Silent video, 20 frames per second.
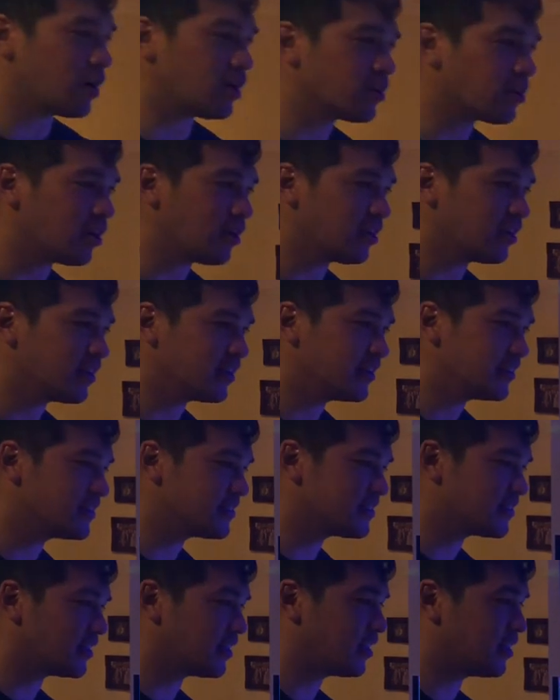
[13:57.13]
wild
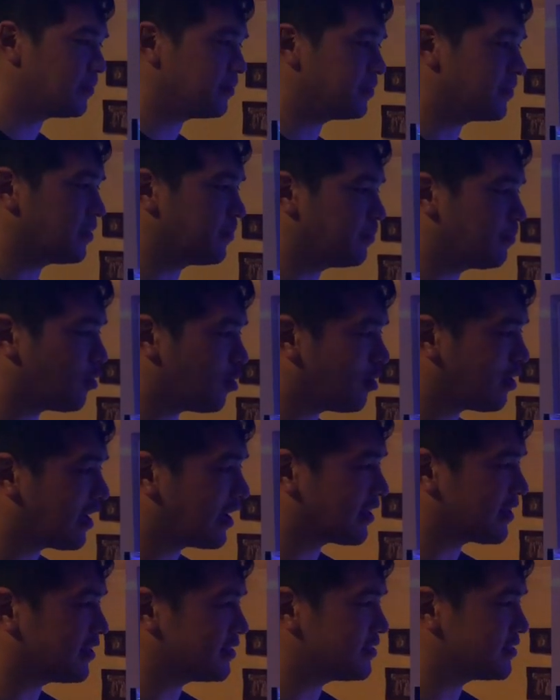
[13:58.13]
colonies, um, you're more
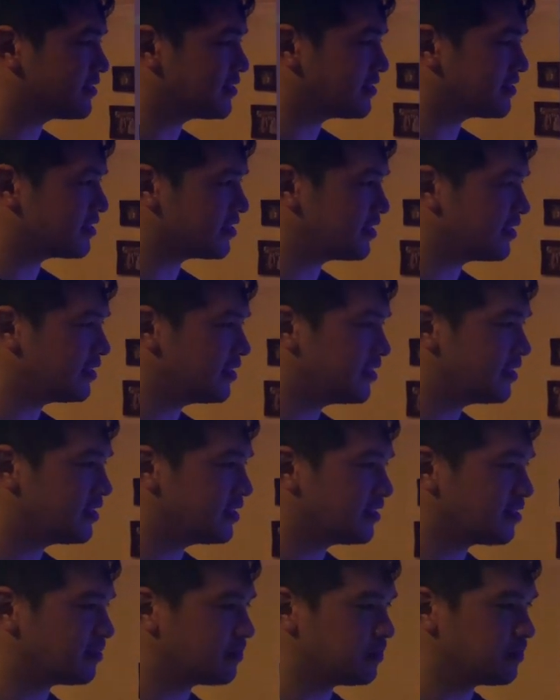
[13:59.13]
likely to
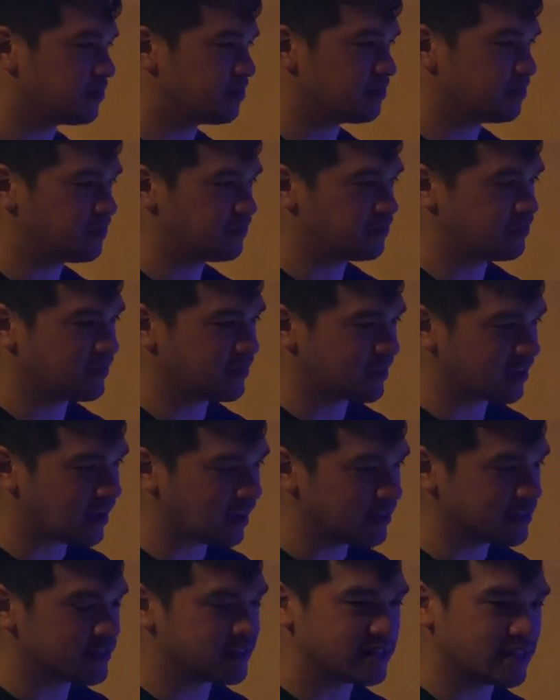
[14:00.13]
see the
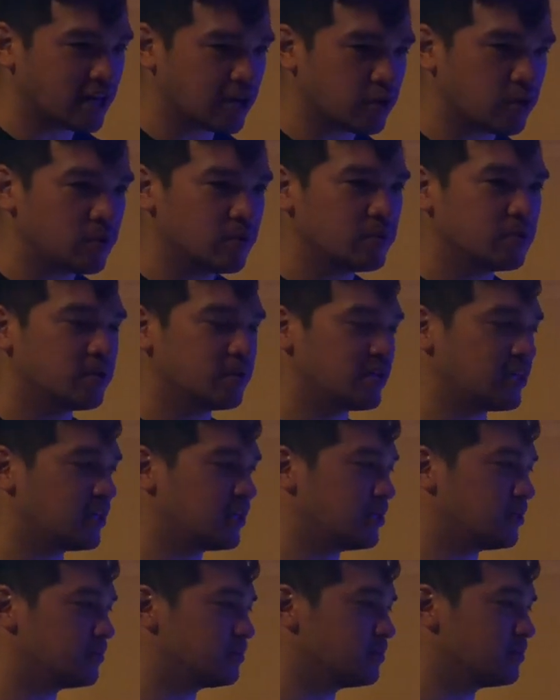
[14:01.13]
colours dull.
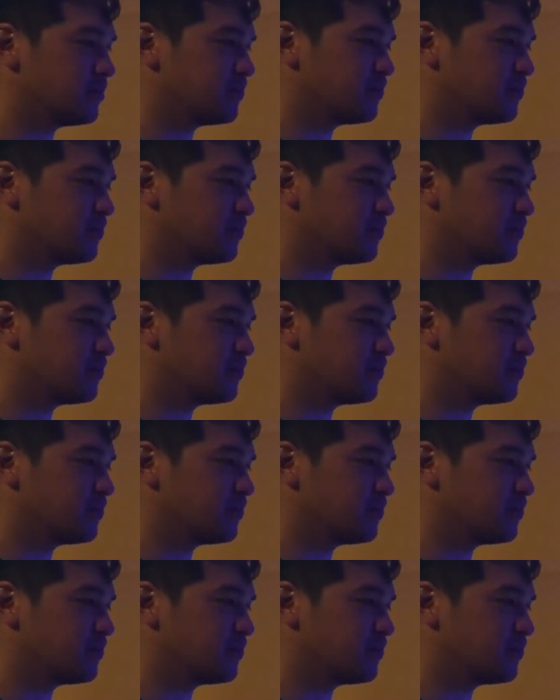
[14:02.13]
Um, yeah.